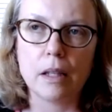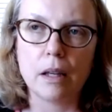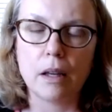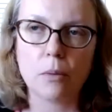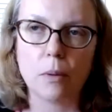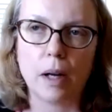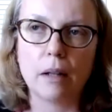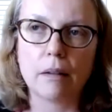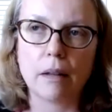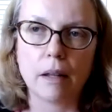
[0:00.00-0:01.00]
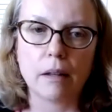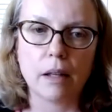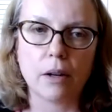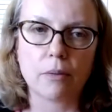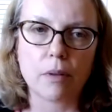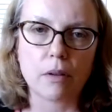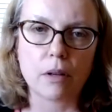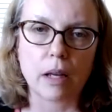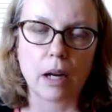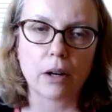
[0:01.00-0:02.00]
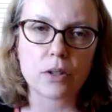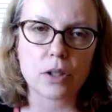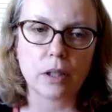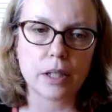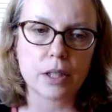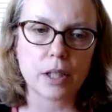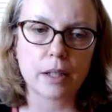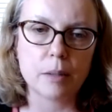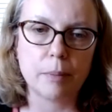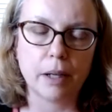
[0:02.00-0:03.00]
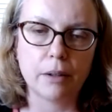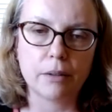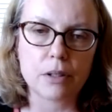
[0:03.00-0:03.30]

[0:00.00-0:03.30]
well, you know, Eric certainly talked about